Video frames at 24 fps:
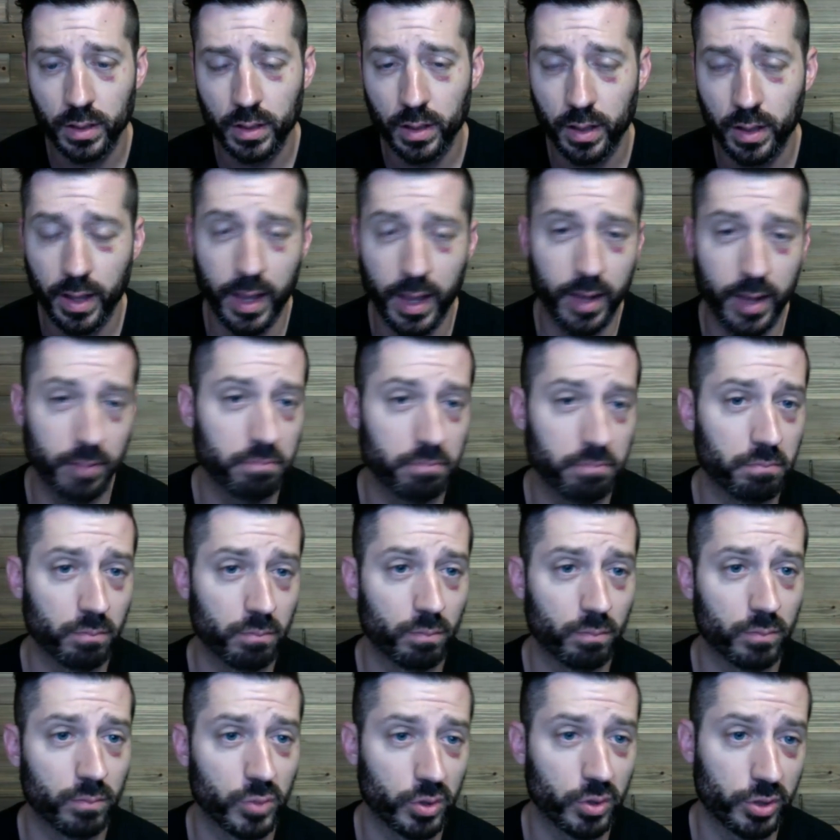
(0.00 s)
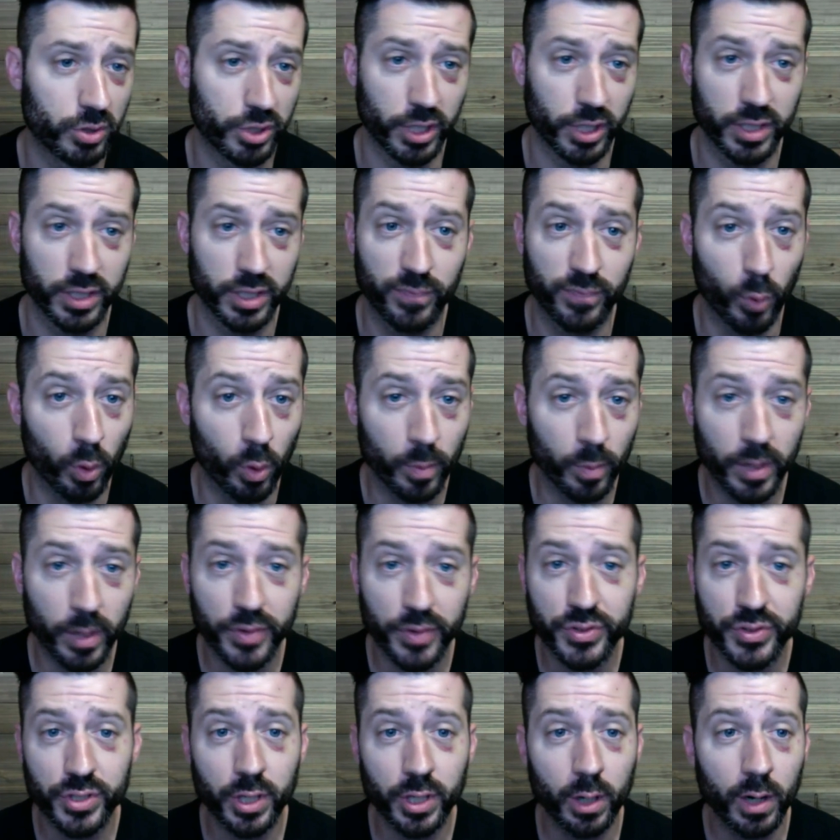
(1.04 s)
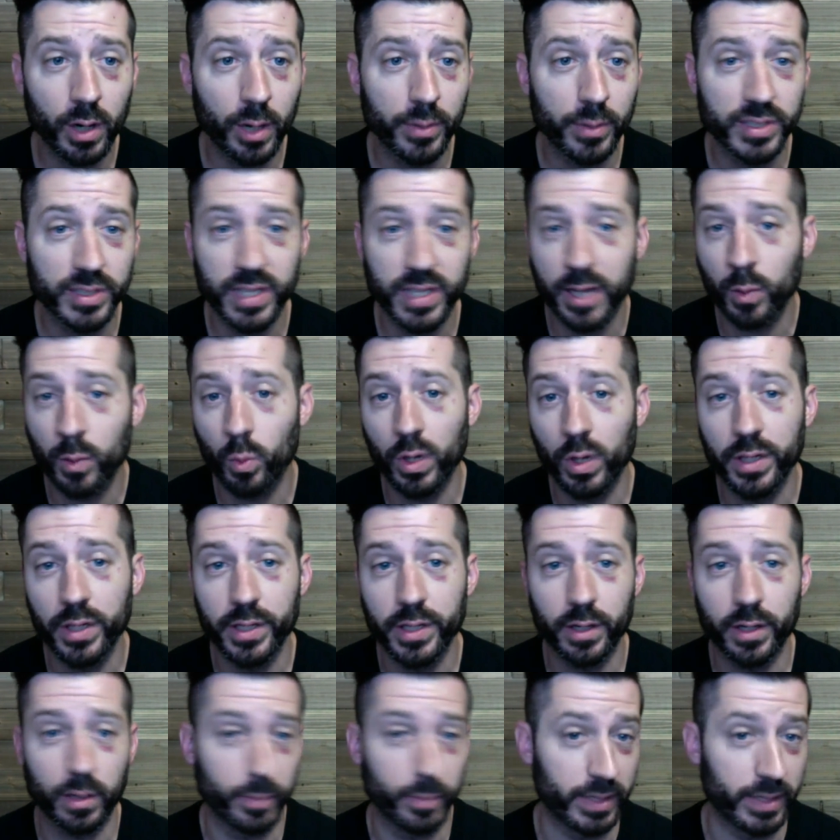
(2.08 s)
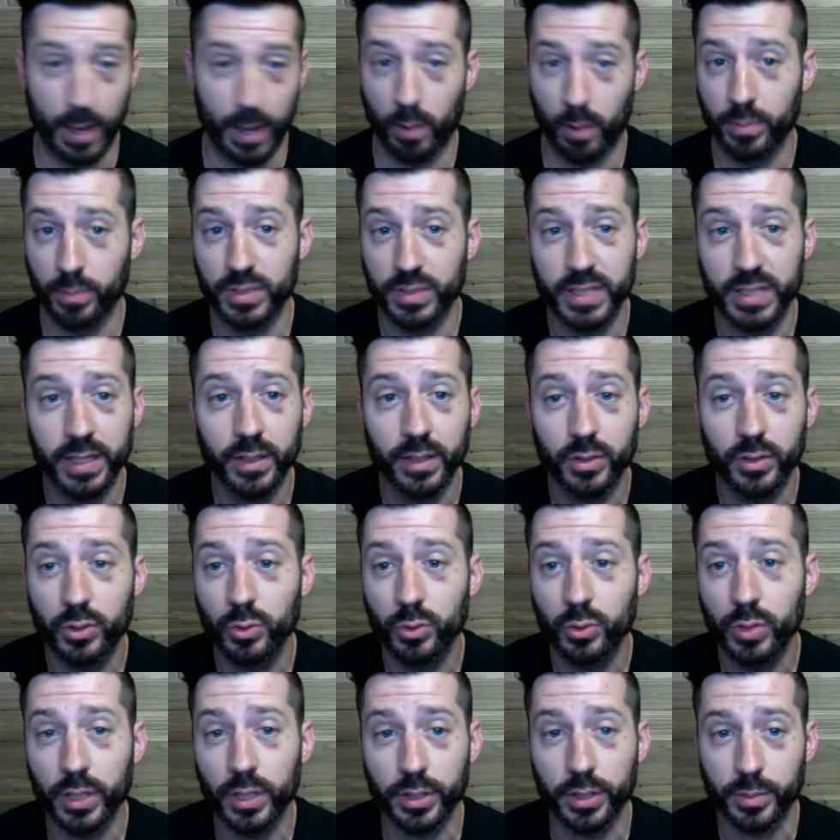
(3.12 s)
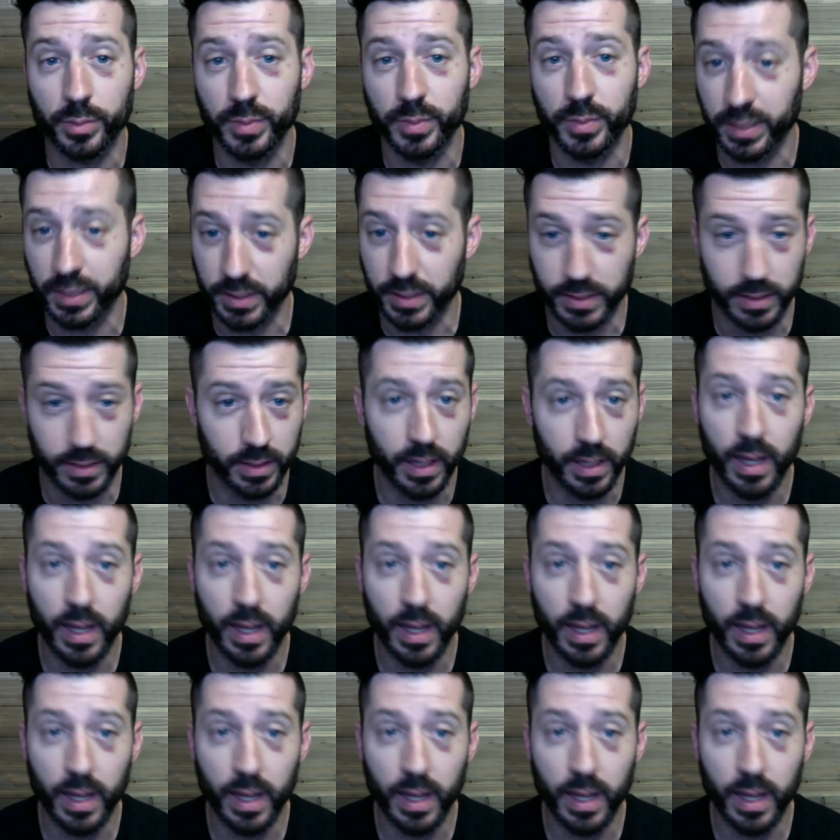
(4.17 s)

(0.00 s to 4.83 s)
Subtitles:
And just 4 months ago, I was saying 1 year, but now I'm saying 2 years because